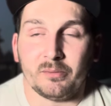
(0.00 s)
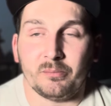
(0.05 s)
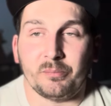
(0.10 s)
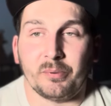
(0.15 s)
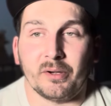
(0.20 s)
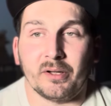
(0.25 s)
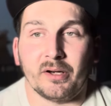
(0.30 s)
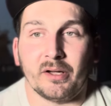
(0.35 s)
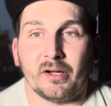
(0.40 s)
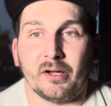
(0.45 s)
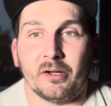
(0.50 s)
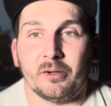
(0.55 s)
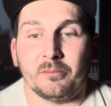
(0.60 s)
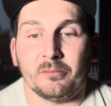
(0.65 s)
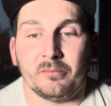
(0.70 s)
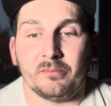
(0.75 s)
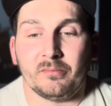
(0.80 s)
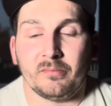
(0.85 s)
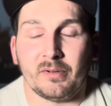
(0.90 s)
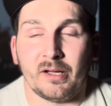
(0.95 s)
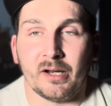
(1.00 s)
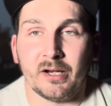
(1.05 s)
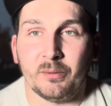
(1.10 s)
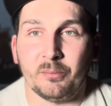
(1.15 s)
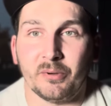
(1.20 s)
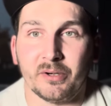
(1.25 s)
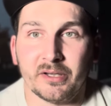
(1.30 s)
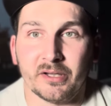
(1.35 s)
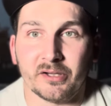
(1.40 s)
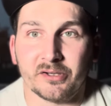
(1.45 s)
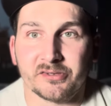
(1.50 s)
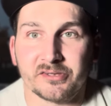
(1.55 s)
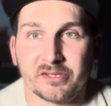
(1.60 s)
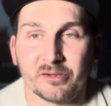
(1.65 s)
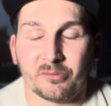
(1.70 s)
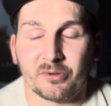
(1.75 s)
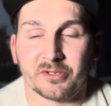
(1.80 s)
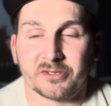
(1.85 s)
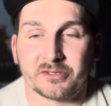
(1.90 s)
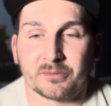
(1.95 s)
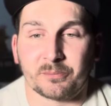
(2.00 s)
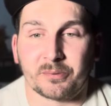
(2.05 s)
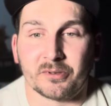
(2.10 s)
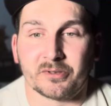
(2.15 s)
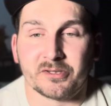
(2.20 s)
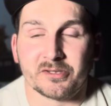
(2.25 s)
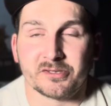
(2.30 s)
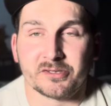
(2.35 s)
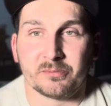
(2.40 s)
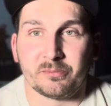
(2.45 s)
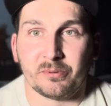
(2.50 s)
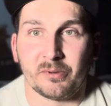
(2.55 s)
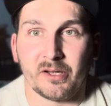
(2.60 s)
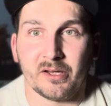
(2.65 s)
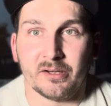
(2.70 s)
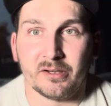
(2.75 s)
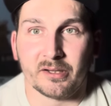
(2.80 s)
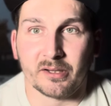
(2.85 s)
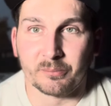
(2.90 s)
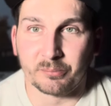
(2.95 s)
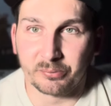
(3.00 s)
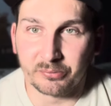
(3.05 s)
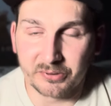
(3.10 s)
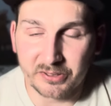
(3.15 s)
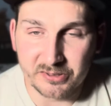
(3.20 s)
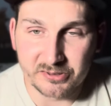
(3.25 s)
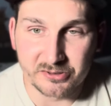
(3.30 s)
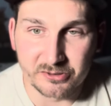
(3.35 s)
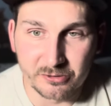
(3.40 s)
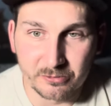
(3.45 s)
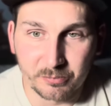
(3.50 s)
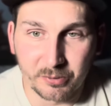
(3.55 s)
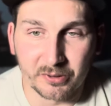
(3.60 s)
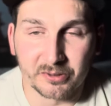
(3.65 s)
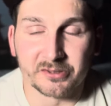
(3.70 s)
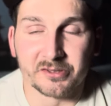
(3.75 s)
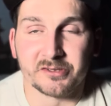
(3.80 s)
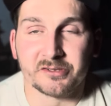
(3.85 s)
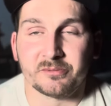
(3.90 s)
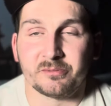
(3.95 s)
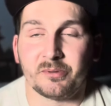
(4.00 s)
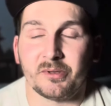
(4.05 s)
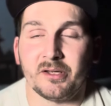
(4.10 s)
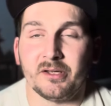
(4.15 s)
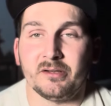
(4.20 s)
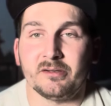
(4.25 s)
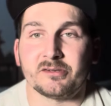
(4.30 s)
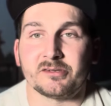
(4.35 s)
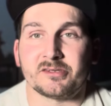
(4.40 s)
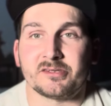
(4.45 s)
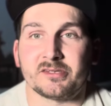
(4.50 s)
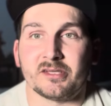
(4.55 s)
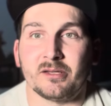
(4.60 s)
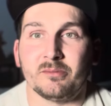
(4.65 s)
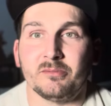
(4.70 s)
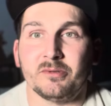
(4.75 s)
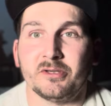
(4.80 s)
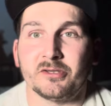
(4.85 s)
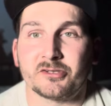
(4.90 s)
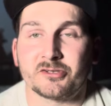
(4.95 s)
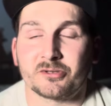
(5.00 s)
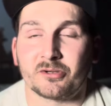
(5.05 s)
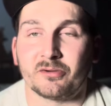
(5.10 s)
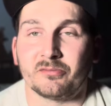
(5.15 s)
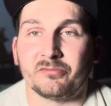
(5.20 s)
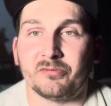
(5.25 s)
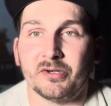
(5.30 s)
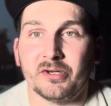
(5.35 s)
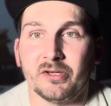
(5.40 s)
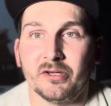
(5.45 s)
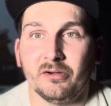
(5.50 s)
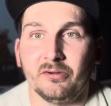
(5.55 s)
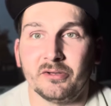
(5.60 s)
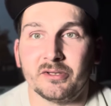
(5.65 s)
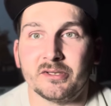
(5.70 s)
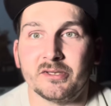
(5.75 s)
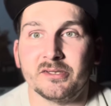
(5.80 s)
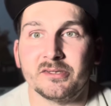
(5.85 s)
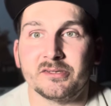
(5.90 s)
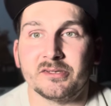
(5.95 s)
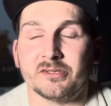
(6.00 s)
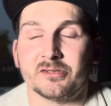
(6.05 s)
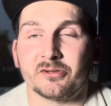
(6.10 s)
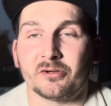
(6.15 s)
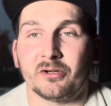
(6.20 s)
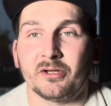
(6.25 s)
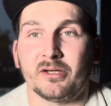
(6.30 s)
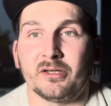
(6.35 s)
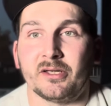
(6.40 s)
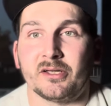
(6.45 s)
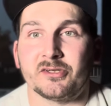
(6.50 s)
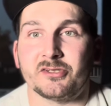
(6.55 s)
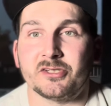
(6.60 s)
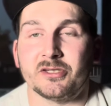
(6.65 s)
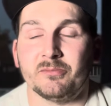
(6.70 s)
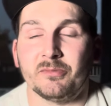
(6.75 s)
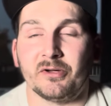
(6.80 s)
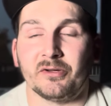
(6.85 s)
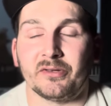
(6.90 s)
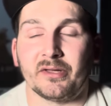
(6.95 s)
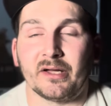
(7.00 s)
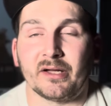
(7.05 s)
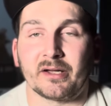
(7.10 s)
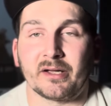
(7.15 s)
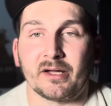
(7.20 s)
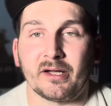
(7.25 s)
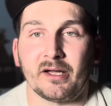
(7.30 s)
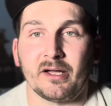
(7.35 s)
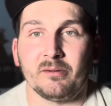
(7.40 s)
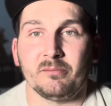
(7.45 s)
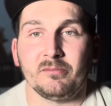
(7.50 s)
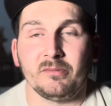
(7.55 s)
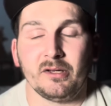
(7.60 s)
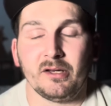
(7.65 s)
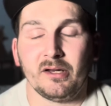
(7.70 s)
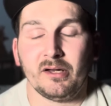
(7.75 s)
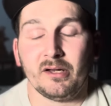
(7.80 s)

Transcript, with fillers: But um, anybody else that wants to participate, and please do participate, just send me a short video to ectoyhunt at gmail.com.